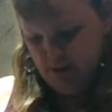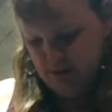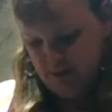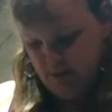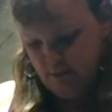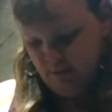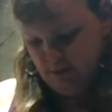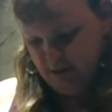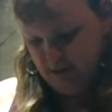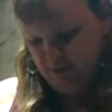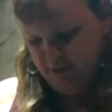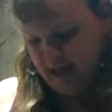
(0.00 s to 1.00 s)
So we're
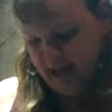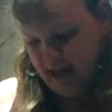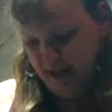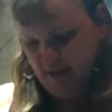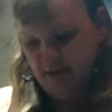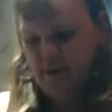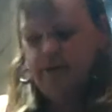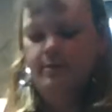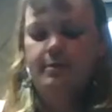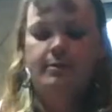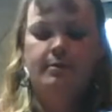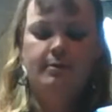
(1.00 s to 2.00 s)
going to do that.
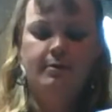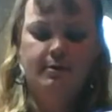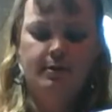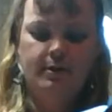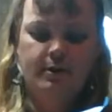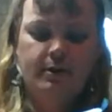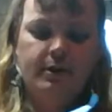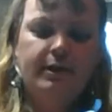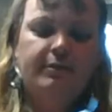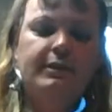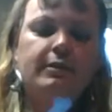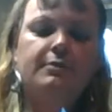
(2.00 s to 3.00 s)

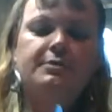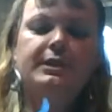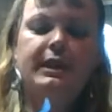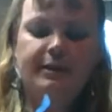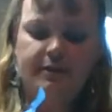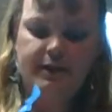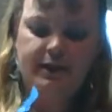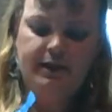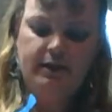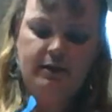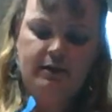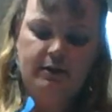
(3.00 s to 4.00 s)
Everything all together
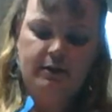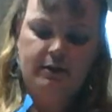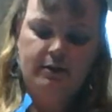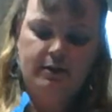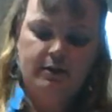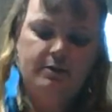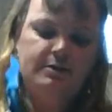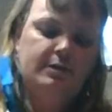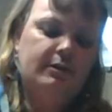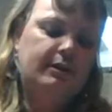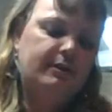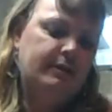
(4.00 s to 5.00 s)
here.
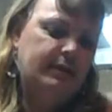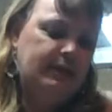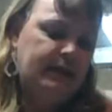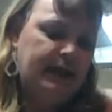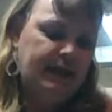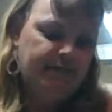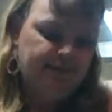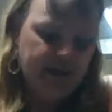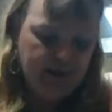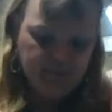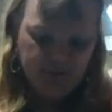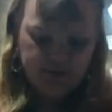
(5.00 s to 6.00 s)
So I think I have
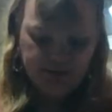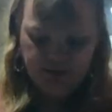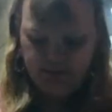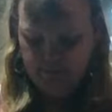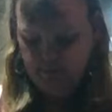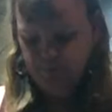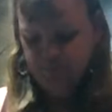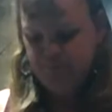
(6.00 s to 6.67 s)
that part done.